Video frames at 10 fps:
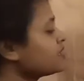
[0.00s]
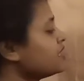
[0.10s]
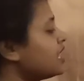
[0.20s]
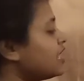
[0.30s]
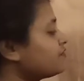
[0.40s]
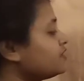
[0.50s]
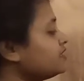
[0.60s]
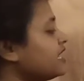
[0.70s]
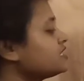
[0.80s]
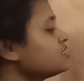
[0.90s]
After
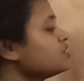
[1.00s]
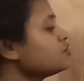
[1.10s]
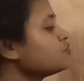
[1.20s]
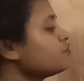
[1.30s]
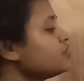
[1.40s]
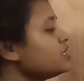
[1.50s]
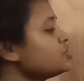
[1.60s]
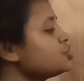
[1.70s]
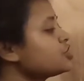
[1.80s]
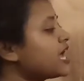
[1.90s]
that, we
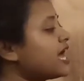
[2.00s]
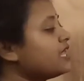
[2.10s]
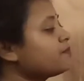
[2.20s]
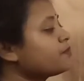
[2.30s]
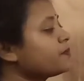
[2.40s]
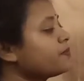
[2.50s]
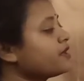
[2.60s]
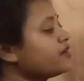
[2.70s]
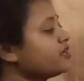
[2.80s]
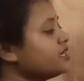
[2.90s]
shall
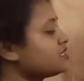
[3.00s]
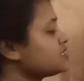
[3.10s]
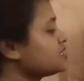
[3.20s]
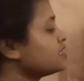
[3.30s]
prepare it.